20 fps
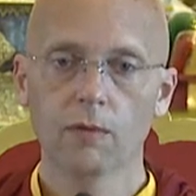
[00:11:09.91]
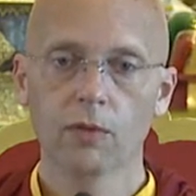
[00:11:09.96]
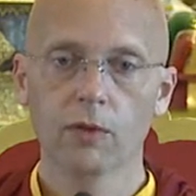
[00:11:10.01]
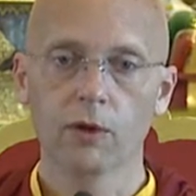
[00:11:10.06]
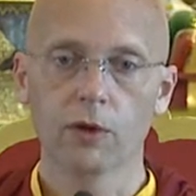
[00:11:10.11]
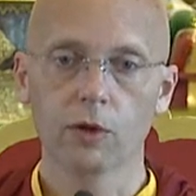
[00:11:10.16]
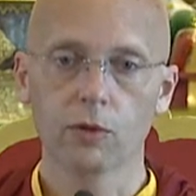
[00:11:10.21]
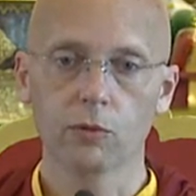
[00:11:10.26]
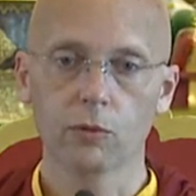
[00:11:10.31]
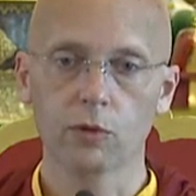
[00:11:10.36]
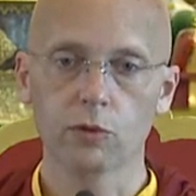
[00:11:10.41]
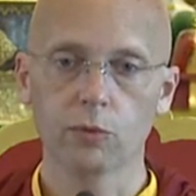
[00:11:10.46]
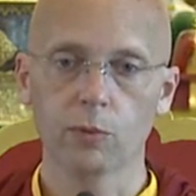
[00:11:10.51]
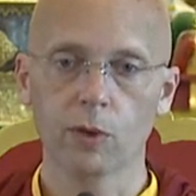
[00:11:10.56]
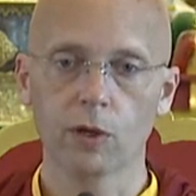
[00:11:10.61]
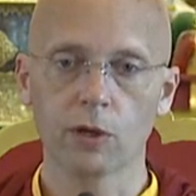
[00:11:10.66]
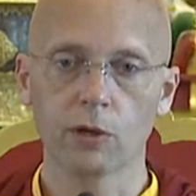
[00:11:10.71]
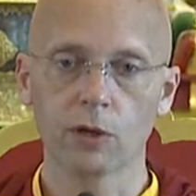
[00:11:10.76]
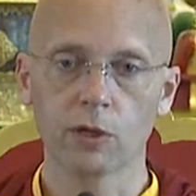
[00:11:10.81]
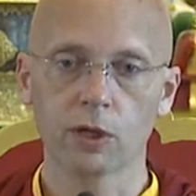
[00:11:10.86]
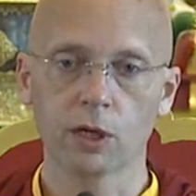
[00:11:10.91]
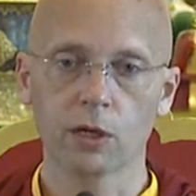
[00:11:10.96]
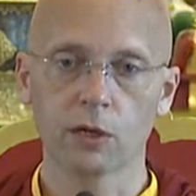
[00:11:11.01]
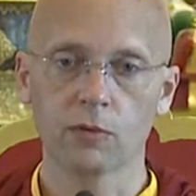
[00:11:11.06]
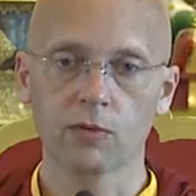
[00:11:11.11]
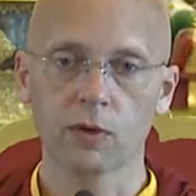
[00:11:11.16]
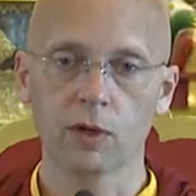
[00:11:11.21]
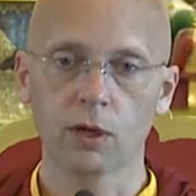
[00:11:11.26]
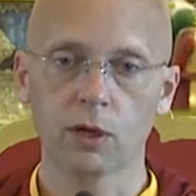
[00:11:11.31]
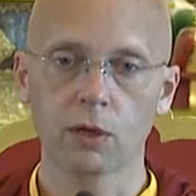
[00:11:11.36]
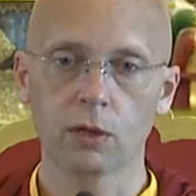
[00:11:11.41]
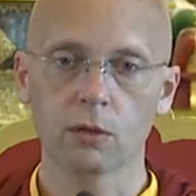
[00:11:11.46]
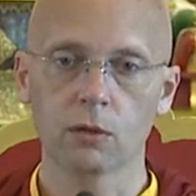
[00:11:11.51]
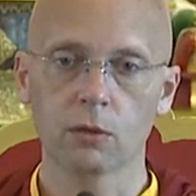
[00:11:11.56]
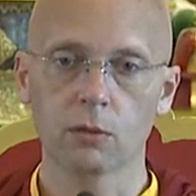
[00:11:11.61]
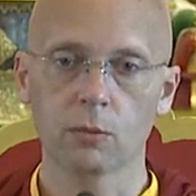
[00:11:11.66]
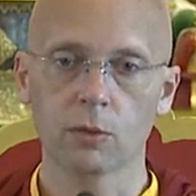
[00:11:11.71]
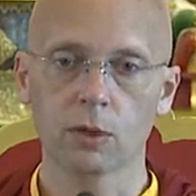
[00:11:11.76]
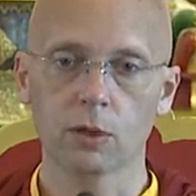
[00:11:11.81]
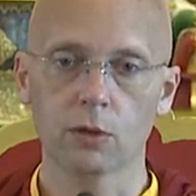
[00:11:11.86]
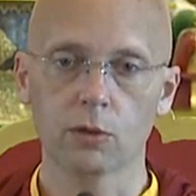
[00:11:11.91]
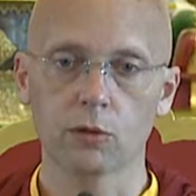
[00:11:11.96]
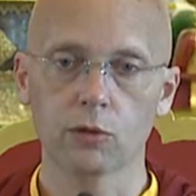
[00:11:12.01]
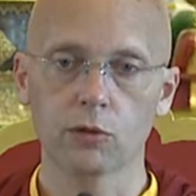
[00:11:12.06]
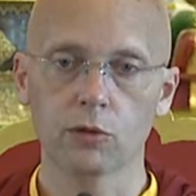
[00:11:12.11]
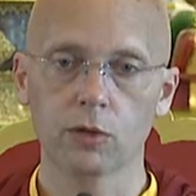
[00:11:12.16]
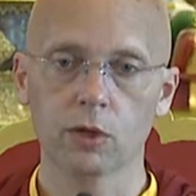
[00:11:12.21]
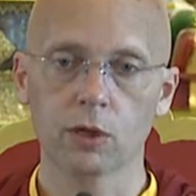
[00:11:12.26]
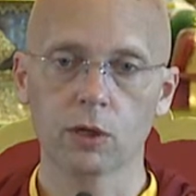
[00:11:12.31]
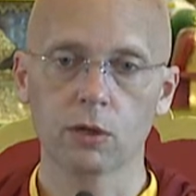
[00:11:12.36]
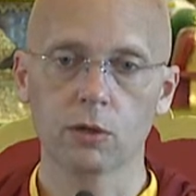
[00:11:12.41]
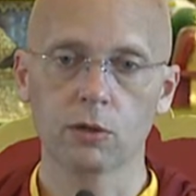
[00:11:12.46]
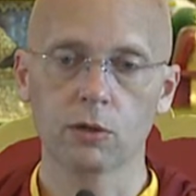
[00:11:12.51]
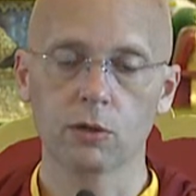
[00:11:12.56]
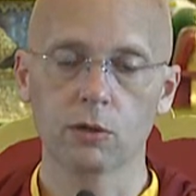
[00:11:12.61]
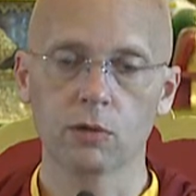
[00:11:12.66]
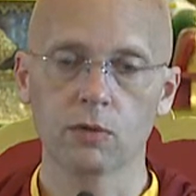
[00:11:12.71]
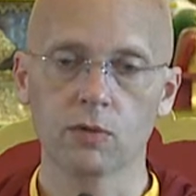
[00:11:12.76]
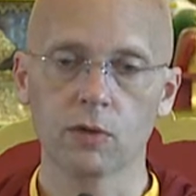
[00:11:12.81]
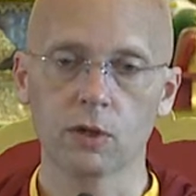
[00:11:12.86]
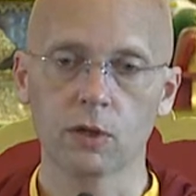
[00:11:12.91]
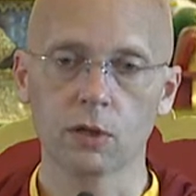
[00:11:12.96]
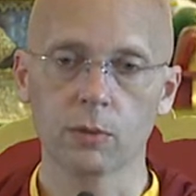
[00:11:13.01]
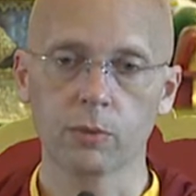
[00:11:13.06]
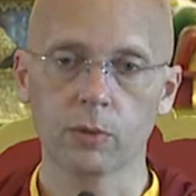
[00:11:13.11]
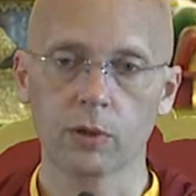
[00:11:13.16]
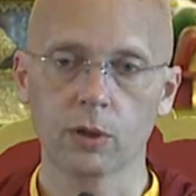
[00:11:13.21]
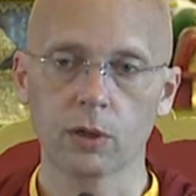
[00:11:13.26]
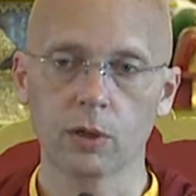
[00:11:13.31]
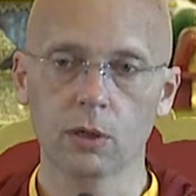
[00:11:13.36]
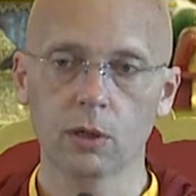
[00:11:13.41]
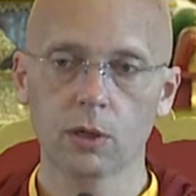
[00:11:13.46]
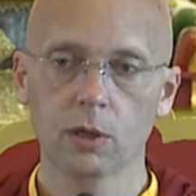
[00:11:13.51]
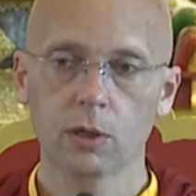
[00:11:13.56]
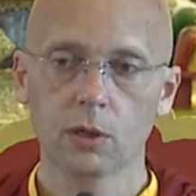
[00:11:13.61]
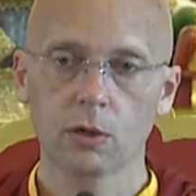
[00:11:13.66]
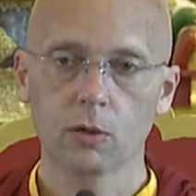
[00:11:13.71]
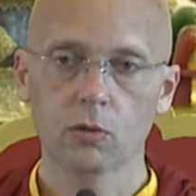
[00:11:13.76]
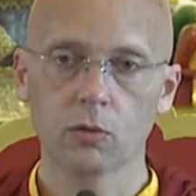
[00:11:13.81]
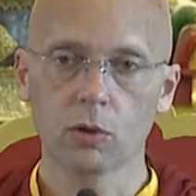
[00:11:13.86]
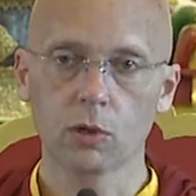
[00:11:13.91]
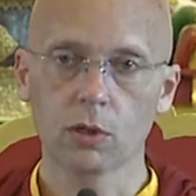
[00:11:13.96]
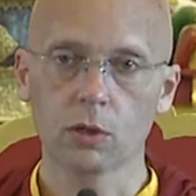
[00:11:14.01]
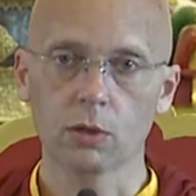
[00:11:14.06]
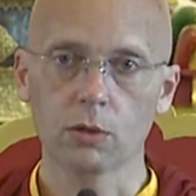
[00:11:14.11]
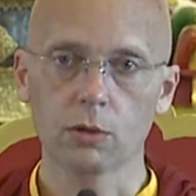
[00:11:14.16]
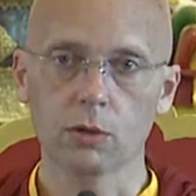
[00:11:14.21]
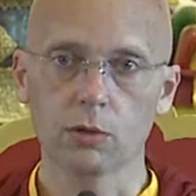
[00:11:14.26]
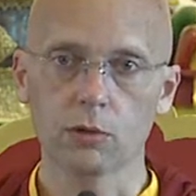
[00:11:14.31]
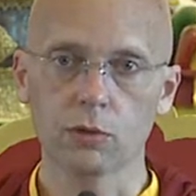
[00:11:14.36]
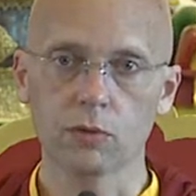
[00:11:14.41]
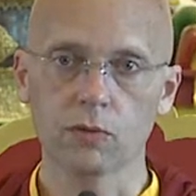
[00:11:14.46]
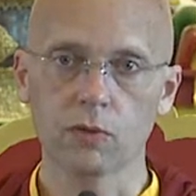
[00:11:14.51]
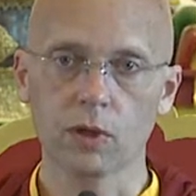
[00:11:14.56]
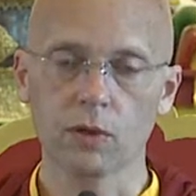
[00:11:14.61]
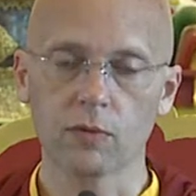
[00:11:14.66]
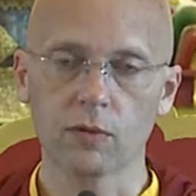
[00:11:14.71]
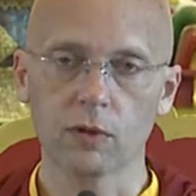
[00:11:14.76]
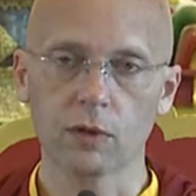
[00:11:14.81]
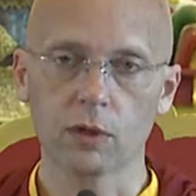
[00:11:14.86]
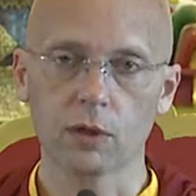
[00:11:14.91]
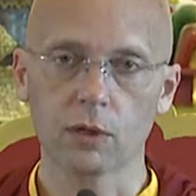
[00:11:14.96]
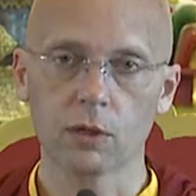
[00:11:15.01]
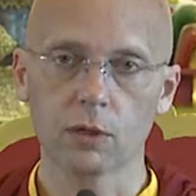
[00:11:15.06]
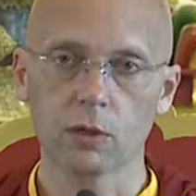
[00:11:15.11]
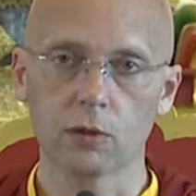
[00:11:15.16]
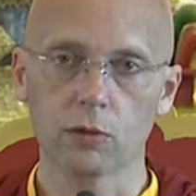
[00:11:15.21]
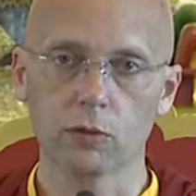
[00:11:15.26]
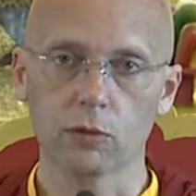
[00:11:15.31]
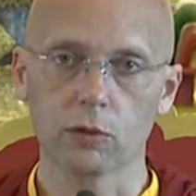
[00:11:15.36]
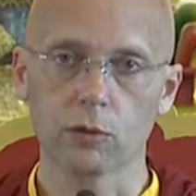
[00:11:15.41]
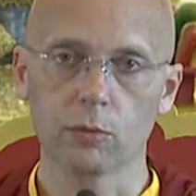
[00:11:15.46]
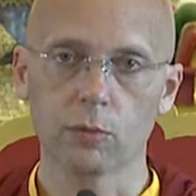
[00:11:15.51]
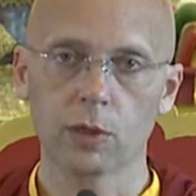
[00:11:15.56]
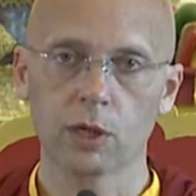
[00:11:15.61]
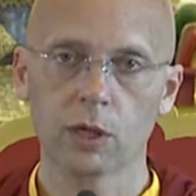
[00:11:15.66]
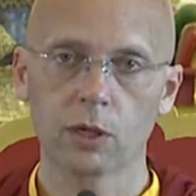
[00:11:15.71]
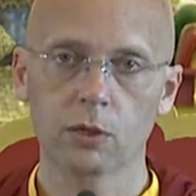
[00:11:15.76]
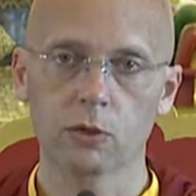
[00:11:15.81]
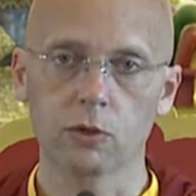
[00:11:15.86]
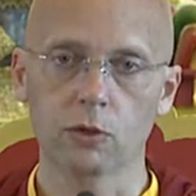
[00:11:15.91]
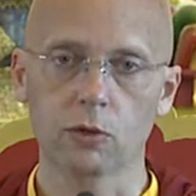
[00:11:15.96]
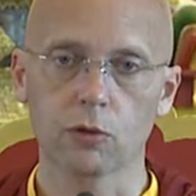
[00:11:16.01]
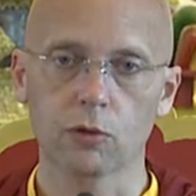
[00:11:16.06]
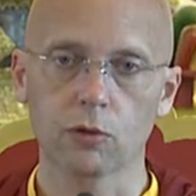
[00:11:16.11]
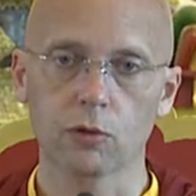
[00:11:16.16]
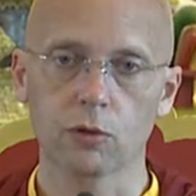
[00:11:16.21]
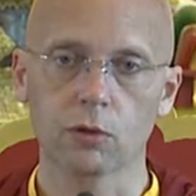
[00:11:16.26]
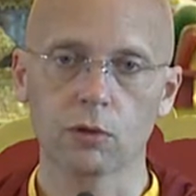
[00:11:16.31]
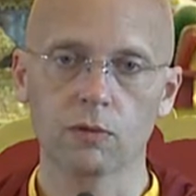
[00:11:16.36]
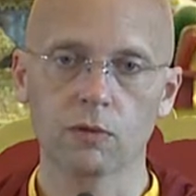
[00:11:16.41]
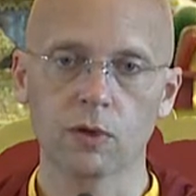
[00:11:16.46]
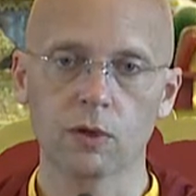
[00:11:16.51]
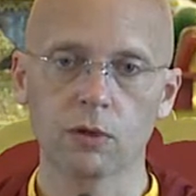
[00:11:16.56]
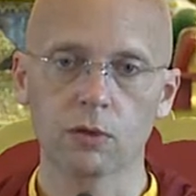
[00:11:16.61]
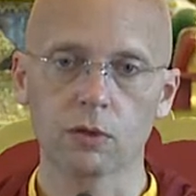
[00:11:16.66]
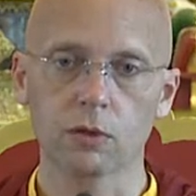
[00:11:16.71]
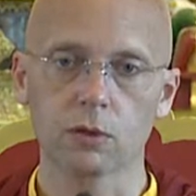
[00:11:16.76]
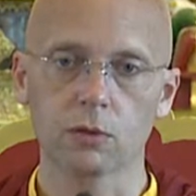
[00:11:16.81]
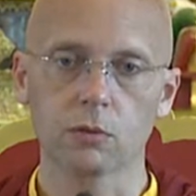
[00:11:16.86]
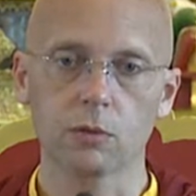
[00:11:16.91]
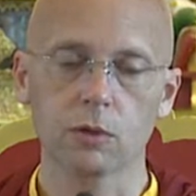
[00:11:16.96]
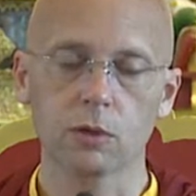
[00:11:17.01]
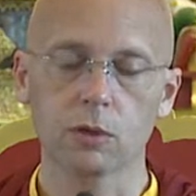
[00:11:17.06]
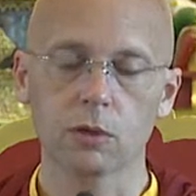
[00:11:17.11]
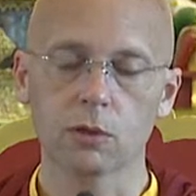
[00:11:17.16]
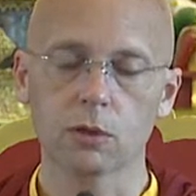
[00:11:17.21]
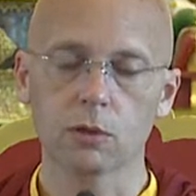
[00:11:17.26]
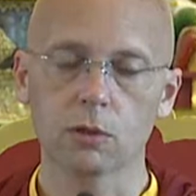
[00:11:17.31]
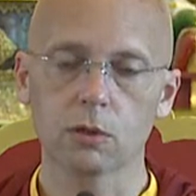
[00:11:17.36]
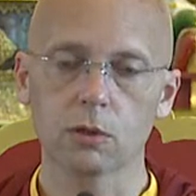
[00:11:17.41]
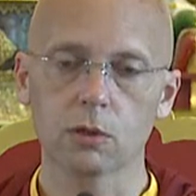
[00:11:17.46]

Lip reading: responding out of anger, but instead to develop our qualities of loving kindness and compassion, so that eventually we can